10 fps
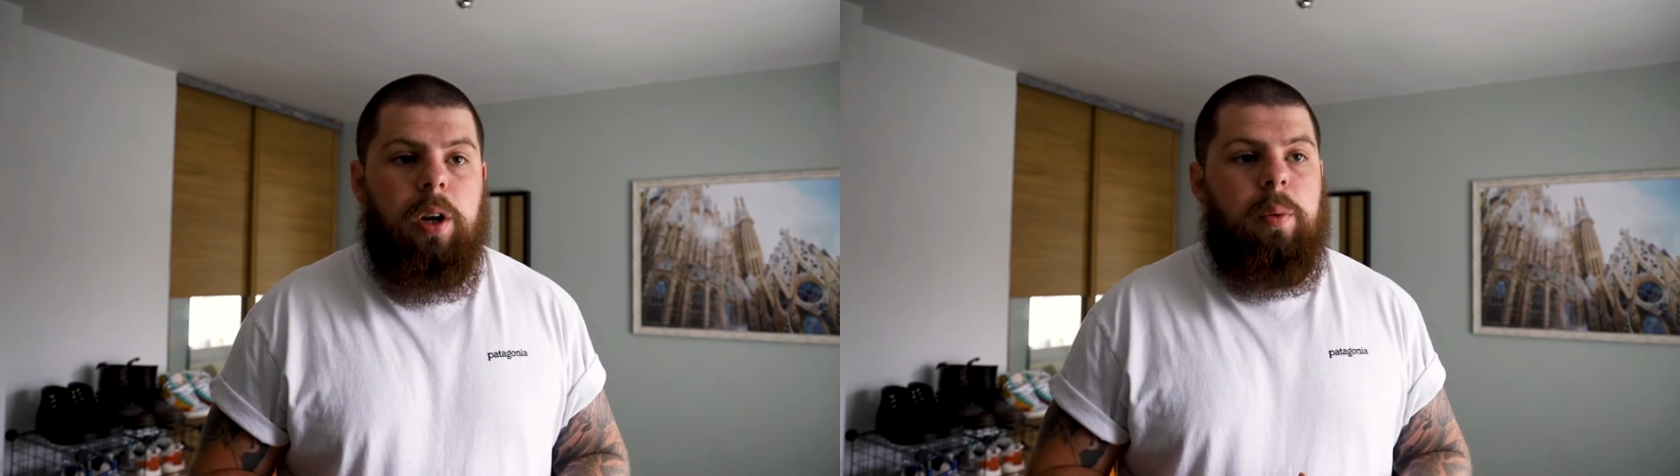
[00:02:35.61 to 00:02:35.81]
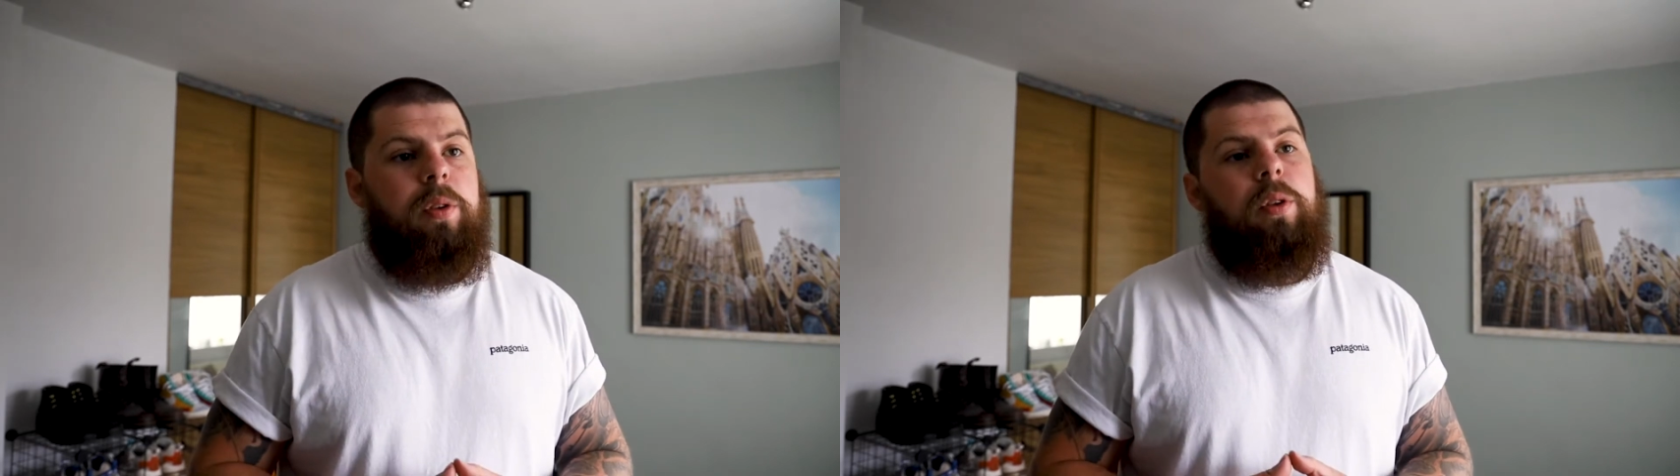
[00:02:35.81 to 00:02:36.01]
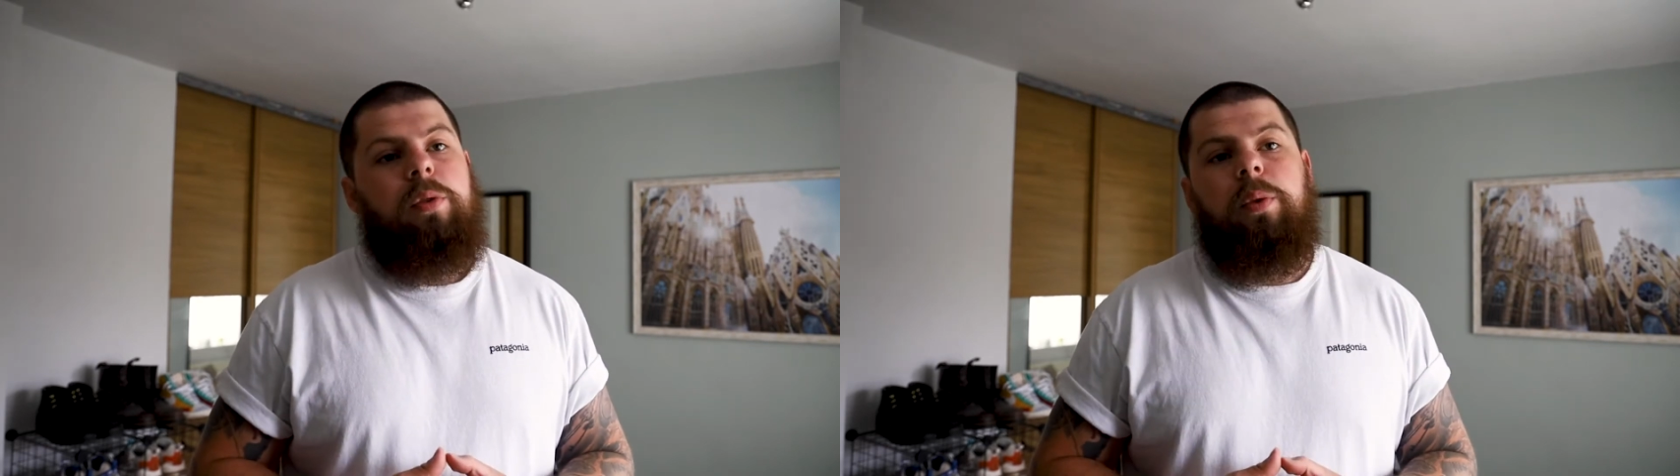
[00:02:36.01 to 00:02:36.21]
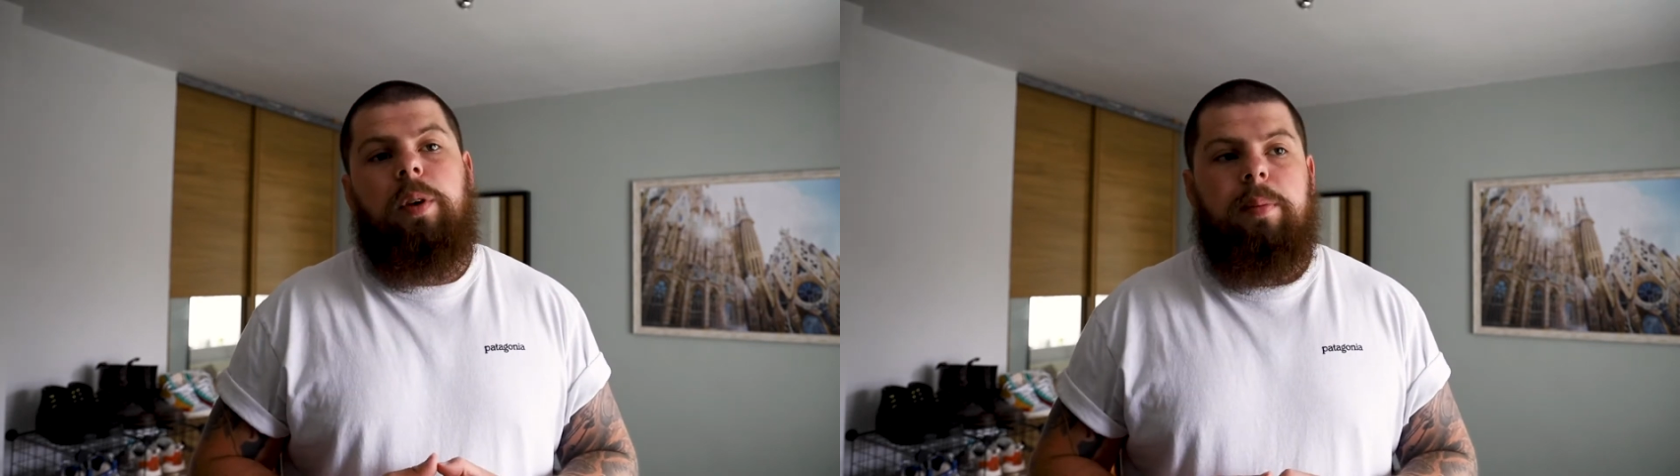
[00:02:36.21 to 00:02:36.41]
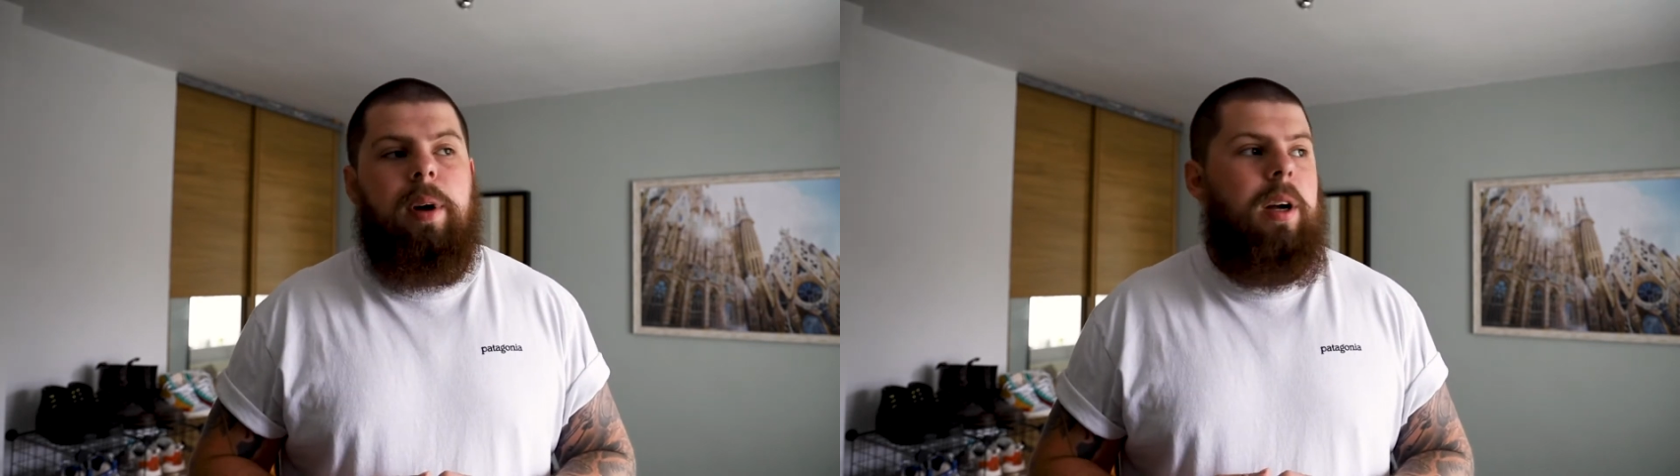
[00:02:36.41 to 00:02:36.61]
We're not
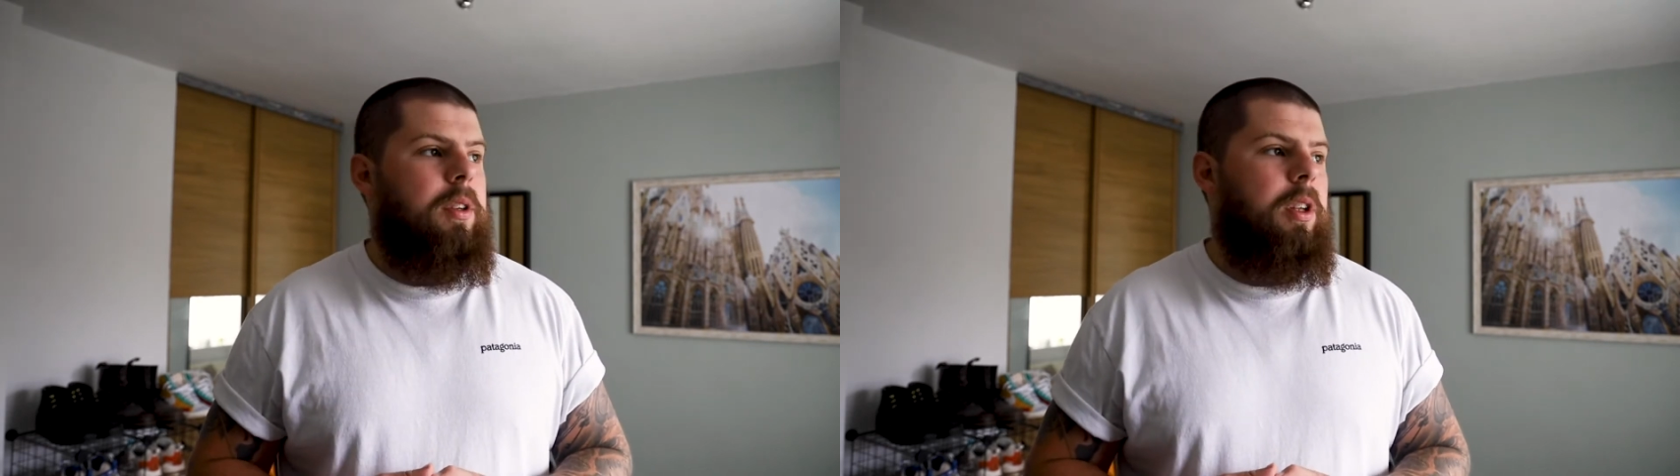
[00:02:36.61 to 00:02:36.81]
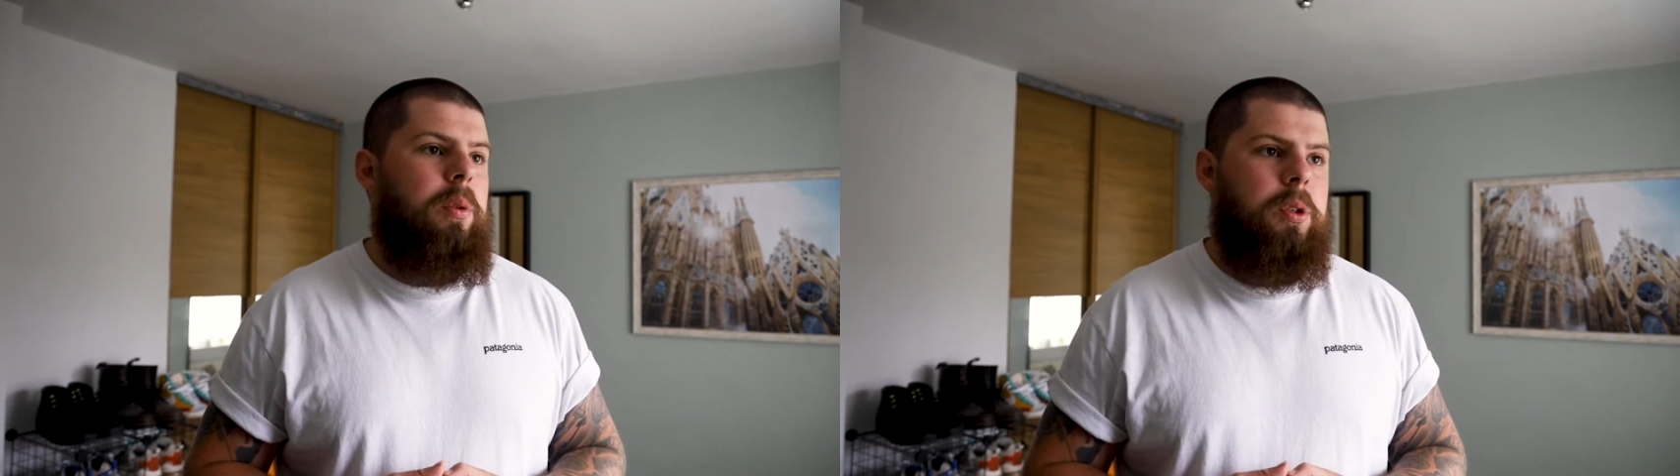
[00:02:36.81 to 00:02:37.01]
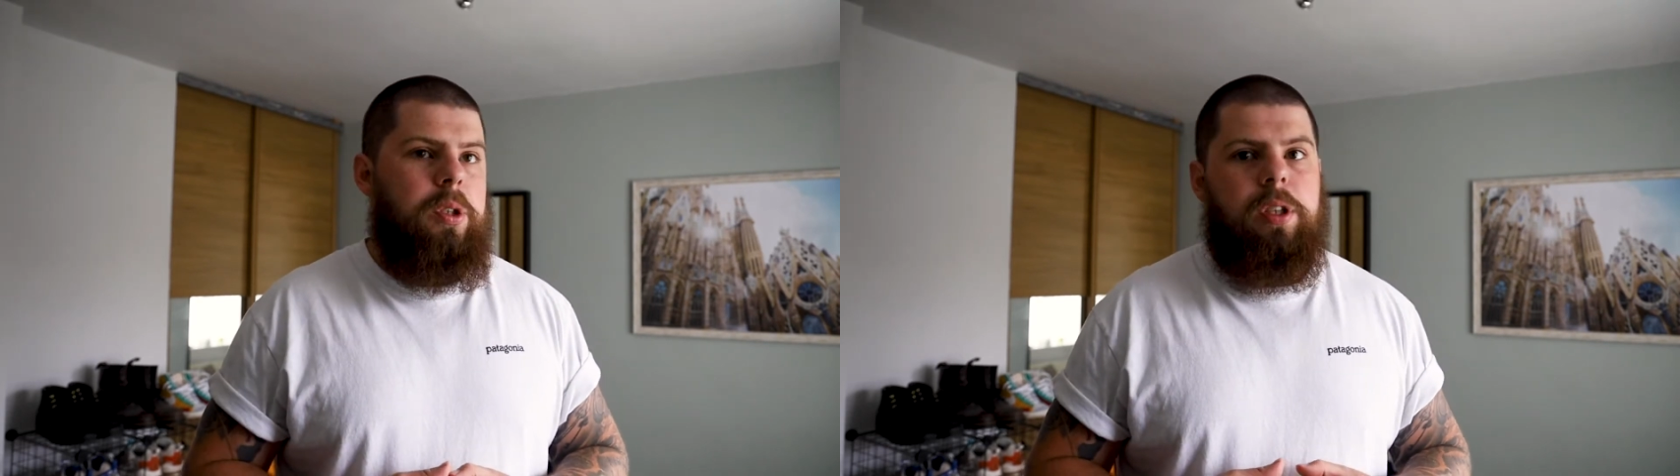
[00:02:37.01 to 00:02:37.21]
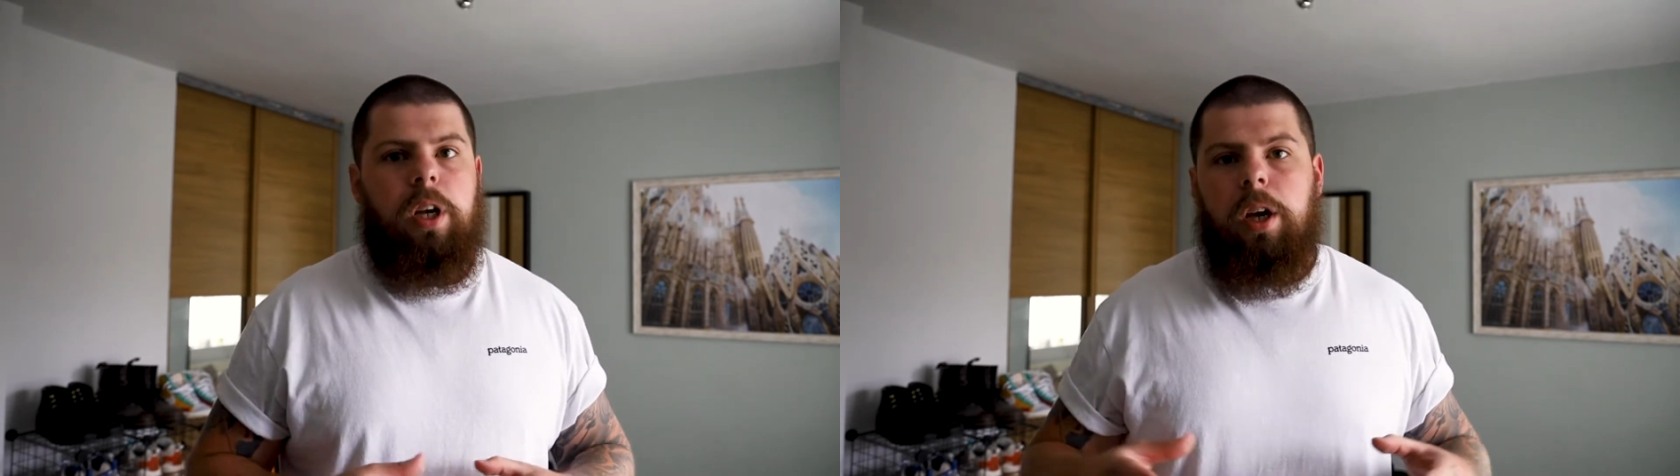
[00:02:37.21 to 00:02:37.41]
talking about, you know, just